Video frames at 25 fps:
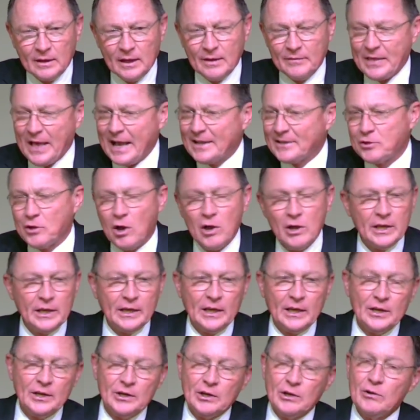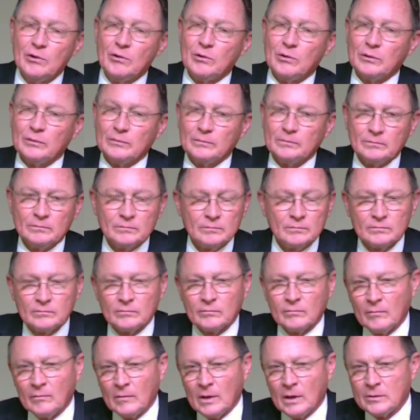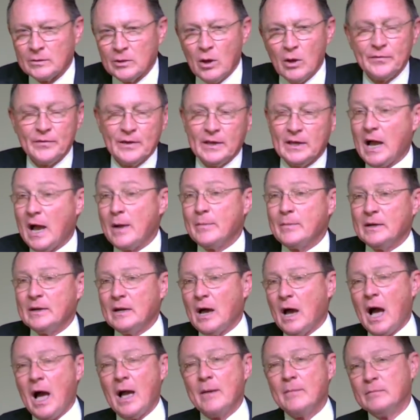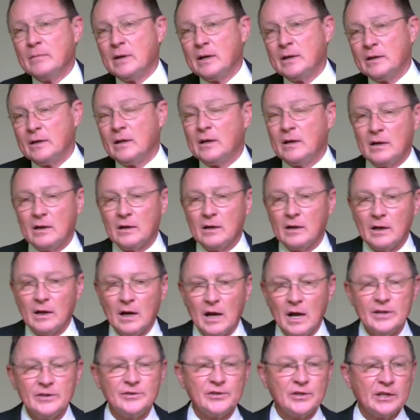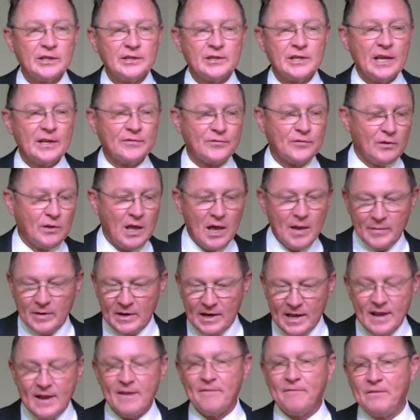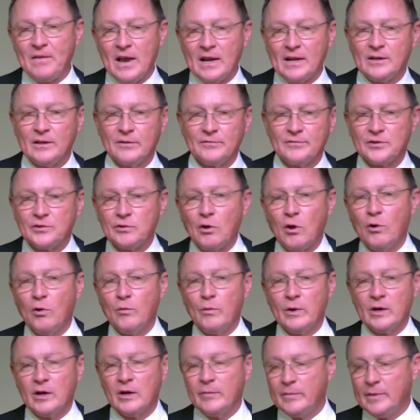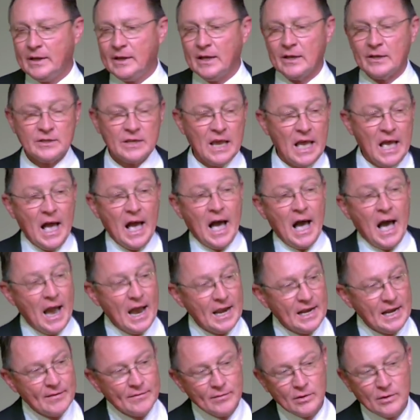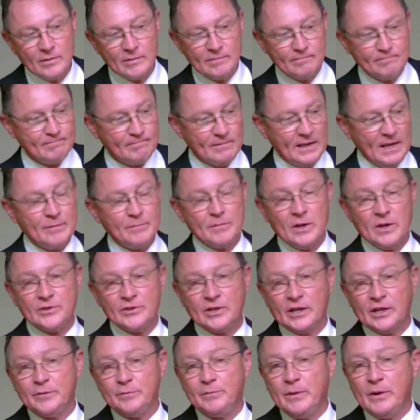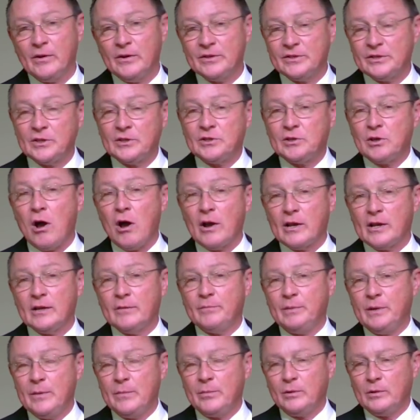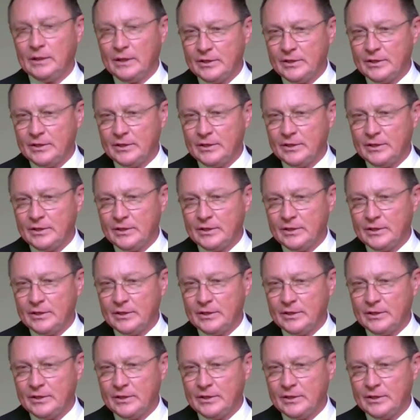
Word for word: If that's all you can do, don't think I'm an, I'm an unsuccessful, I'm an ineffective soul winner because I never get much experience at talking to people.